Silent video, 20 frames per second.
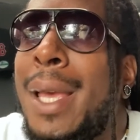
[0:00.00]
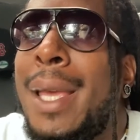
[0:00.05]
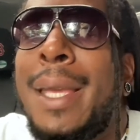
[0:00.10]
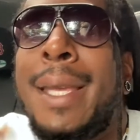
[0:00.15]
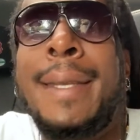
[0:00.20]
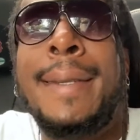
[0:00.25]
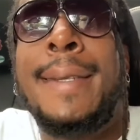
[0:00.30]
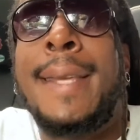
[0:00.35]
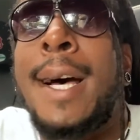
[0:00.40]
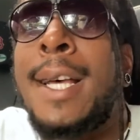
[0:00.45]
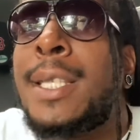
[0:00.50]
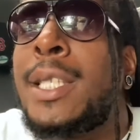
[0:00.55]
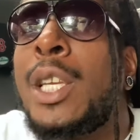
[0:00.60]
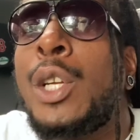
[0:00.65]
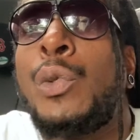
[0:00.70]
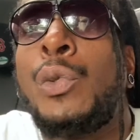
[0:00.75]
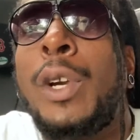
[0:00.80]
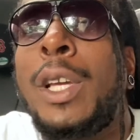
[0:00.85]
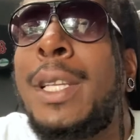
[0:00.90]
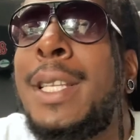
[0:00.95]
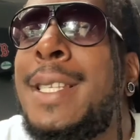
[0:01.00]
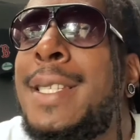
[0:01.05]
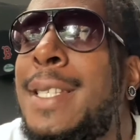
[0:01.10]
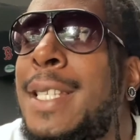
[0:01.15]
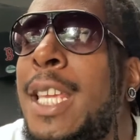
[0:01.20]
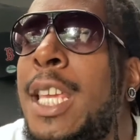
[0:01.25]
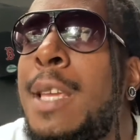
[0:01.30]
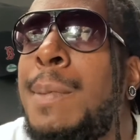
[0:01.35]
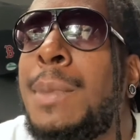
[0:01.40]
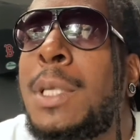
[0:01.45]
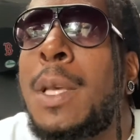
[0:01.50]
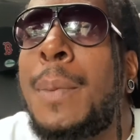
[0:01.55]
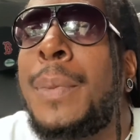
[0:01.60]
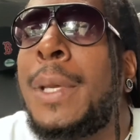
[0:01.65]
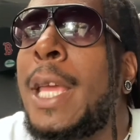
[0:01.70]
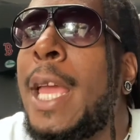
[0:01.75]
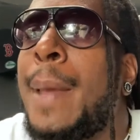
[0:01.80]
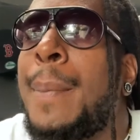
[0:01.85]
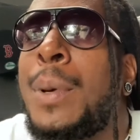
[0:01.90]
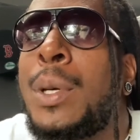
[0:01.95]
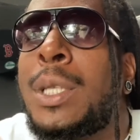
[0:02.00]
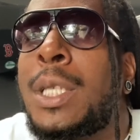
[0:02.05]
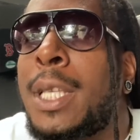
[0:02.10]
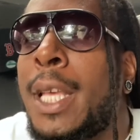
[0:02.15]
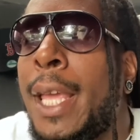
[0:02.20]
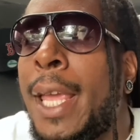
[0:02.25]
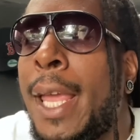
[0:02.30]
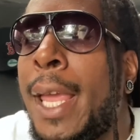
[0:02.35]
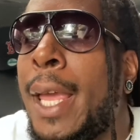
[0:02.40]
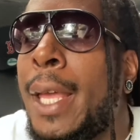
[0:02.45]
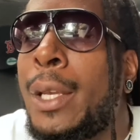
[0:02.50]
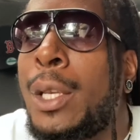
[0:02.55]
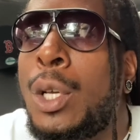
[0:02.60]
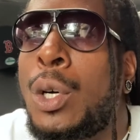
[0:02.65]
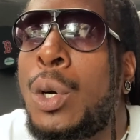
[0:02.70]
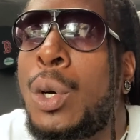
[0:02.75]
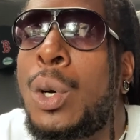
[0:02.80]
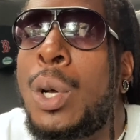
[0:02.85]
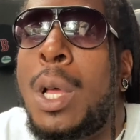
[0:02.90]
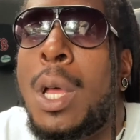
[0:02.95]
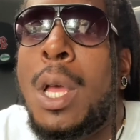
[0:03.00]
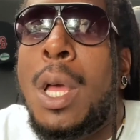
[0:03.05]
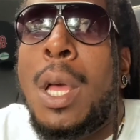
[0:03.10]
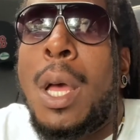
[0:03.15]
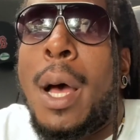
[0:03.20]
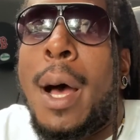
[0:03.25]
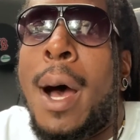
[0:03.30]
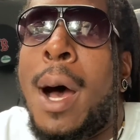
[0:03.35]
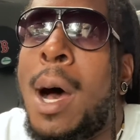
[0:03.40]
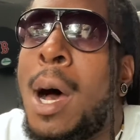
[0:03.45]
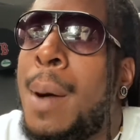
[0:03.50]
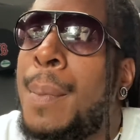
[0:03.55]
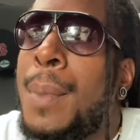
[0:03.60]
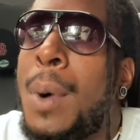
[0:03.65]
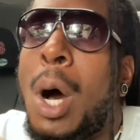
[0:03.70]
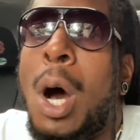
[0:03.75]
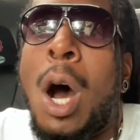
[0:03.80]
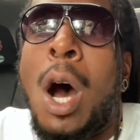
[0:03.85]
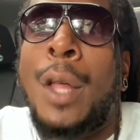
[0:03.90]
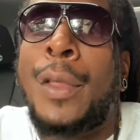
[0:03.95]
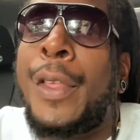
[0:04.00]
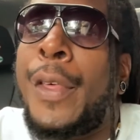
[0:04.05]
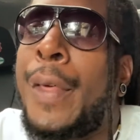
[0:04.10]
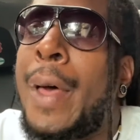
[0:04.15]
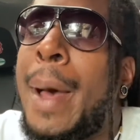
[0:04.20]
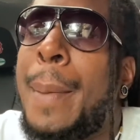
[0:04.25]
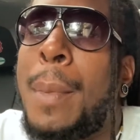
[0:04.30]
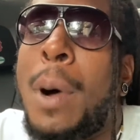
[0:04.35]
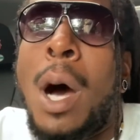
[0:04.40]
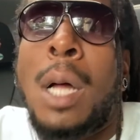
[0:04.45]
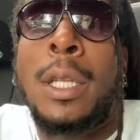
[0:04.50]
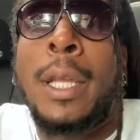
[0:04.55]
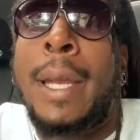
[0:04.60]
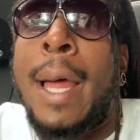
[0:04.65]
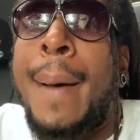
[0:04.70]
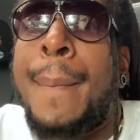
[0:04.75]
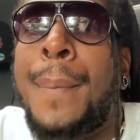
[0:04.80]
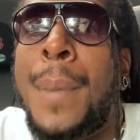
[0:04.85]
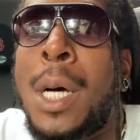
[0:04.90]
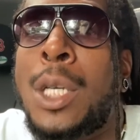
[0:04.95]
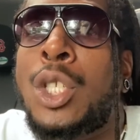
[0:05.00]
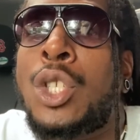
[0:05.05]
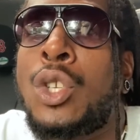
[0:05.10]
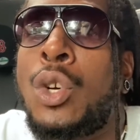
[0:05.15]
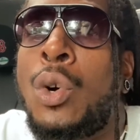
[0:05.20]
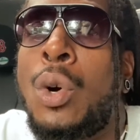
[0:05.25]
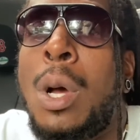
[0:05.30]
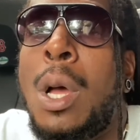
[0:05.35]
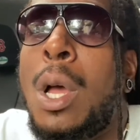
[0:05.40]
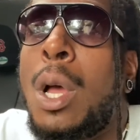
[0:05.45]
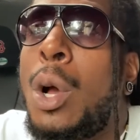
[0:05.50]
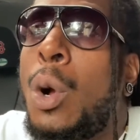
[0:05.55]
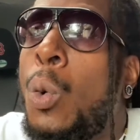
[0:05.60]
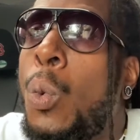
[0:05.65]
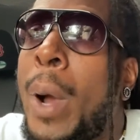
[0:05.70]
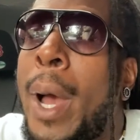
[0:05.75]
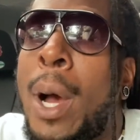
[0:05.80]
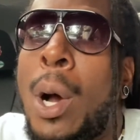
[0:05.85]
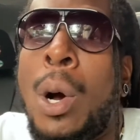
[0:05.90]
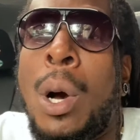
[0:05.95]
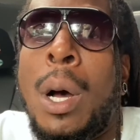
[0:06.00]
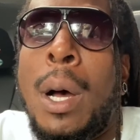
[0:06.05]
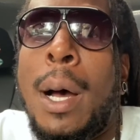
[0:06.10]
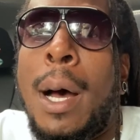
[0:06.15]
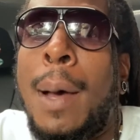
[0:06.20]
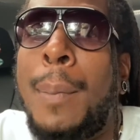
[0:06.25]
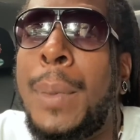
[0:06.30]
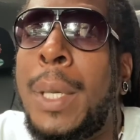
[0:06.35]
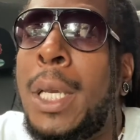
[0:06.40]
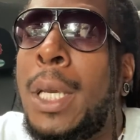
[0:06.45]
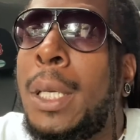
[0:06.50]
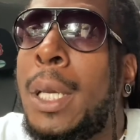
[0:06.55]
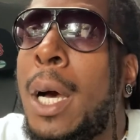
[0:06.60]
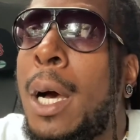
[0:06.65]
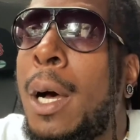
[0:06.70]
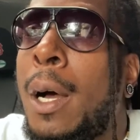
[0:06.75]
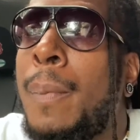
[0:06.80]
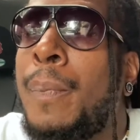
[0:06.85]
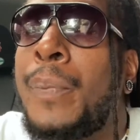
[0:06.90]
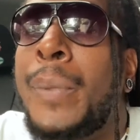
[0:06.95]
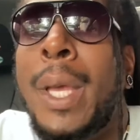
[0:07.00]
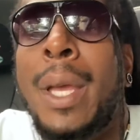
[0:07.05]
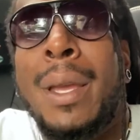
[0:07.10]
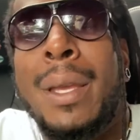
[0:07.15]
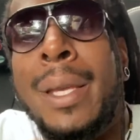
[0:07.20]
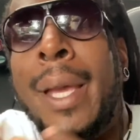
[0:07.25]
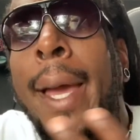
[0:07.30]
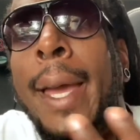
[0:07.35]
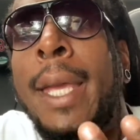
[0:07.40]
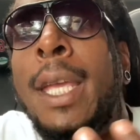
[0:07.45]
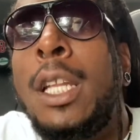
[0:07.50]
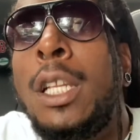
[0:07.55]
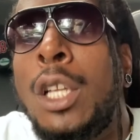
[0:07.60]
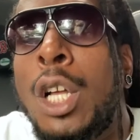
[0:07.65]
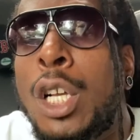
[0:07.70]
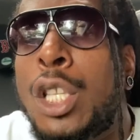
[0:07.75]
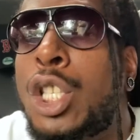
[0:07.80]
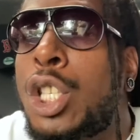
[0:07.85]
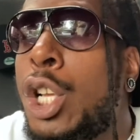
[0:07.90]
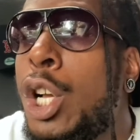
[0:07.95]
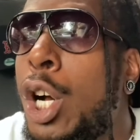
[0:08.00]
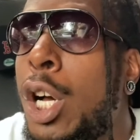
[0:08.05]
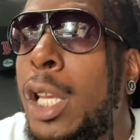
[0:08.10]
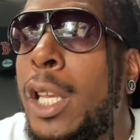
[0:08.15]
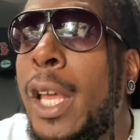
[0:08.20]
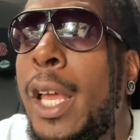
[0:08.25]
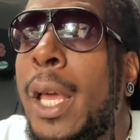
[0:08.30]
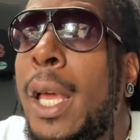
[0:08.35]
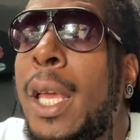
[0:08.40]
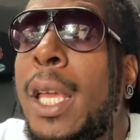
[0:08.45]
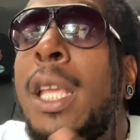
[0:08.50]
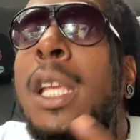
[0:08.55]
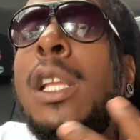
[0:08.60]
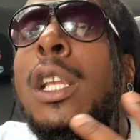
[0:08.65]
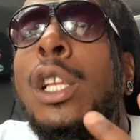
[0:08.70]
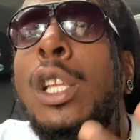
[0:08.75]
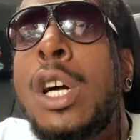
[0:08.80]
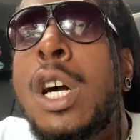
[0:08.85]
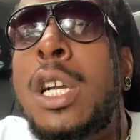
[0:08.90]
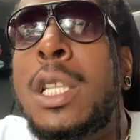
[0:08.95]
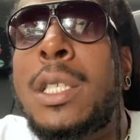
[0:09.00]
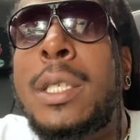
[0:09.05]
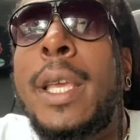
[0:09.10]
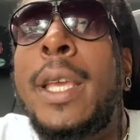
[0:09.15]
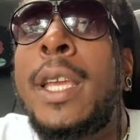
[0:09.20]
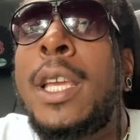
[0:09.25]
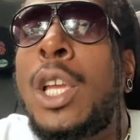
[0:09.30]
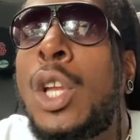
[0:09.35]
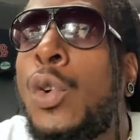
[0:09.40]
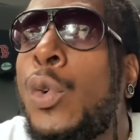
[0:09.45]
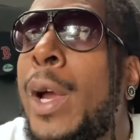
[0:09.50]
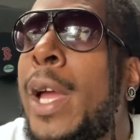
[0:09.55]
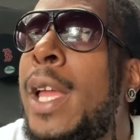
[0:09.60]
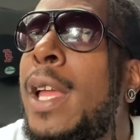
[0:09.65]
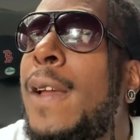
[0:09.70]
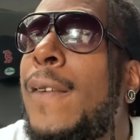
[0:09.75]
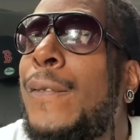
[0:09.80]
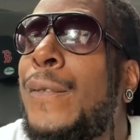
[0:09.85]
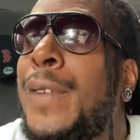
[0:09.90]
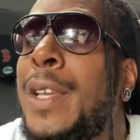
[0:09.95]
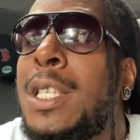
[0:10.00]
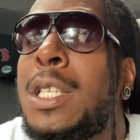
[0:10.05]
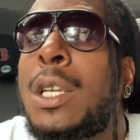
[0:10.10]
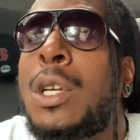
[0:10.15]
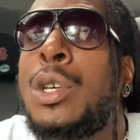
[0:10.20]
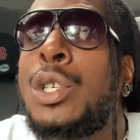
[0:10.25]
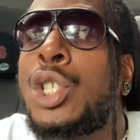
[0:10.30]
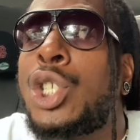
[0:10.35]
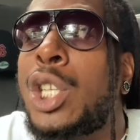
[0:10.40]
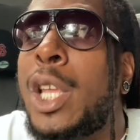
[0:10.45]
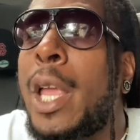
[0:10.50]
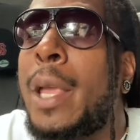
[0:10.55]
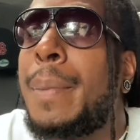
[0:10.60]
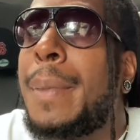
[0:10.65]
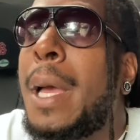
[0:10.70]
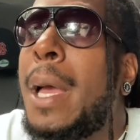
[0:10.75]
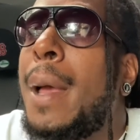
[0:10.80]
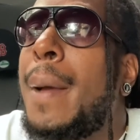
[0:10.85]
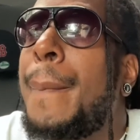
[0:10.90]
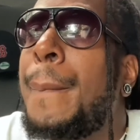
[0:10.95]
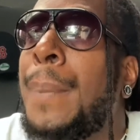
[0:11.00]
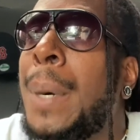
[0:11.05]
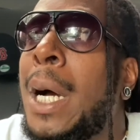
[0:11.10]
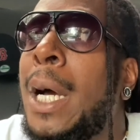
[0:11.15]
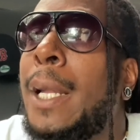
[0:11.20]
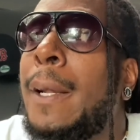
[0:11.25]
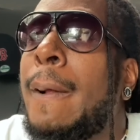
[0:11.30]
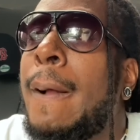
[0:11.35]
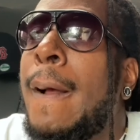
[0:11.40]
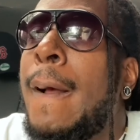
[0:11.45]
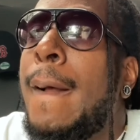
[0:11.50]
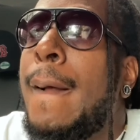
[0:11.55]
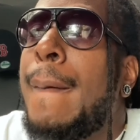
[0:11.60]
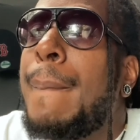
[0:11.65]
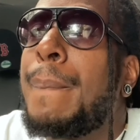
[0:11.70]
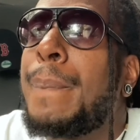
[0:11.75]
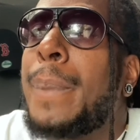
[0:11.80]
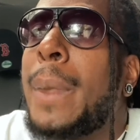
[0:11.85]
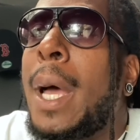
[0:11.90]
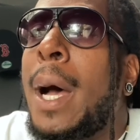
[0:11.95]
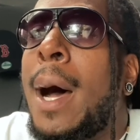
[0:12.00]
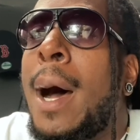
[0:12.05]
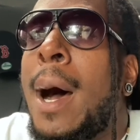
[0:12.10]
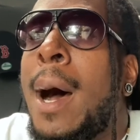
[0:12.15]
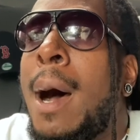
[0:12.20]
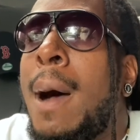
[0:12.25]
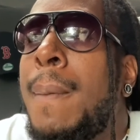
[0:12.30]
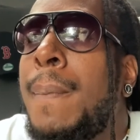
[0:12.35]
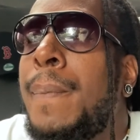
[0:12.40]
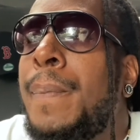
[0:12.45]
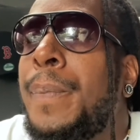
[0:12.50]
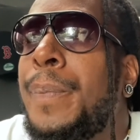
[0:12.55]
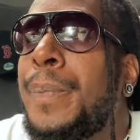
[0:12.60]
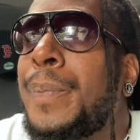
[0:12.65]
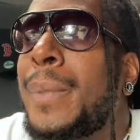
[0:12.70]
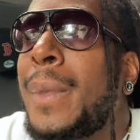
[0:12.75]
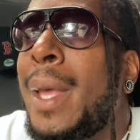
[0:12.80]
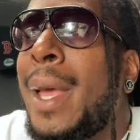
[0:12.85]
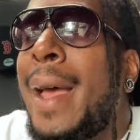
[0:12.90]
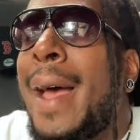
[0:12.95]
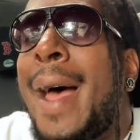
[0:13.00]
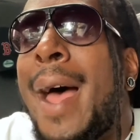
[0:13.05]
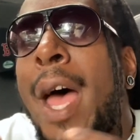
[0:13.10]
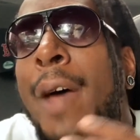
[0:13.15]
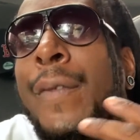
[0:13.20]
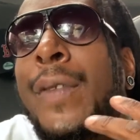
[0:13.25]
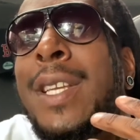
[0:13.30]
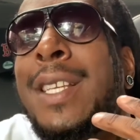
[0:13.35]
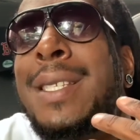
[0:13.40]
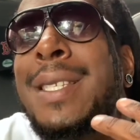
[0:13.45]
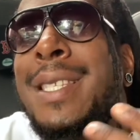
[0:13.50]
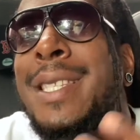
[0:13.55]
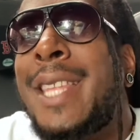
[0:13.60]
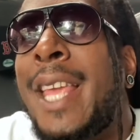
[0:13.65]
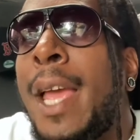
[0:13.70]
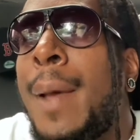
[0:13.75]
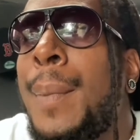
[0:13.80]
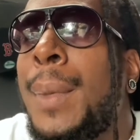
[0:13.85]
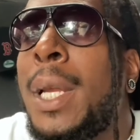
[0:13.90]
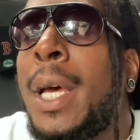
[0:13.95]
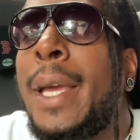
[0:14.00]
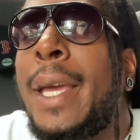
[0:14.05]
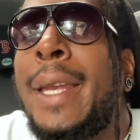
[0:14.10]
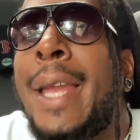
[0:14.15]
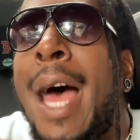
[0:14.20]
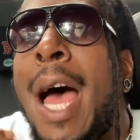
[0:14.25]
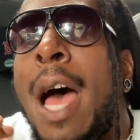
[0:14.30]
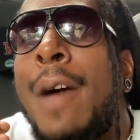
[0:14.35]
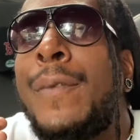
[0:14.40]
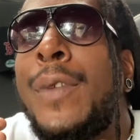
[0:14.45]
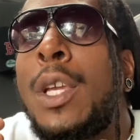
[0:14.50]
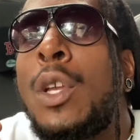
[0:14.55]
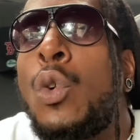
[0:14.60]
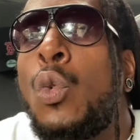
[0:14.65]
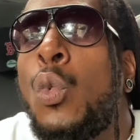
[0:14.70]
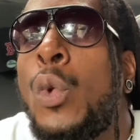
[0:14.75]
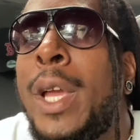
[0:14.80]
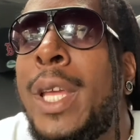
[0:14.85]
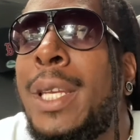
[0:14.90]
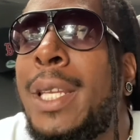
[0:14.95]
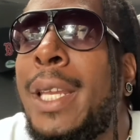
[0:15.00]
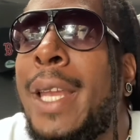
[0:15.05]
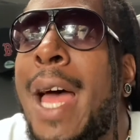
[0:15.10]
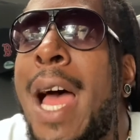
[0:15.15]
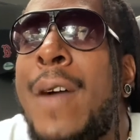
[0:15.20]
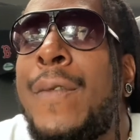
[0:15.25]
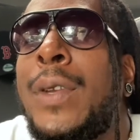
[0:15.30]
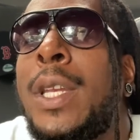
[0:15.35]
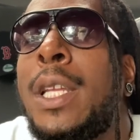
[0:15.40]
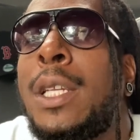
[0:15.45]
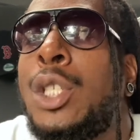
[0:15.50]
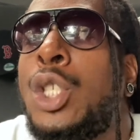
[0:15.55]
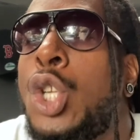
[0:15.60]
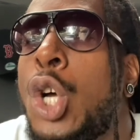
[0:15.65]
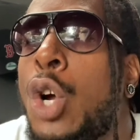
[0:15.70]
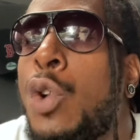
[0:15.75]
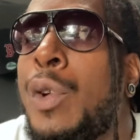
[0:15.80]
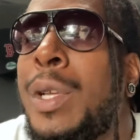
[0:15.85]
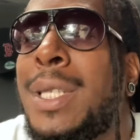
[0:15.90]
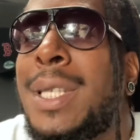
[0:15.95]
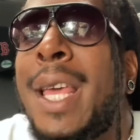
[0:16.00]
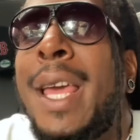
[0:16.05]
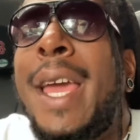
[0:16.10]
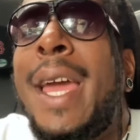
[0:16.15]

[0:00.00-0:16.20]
He doesn't really seem to be able to handle all of that muscle well. I mean, he looks good. He looks in great physical shape. But having stamina and having wind and having endurance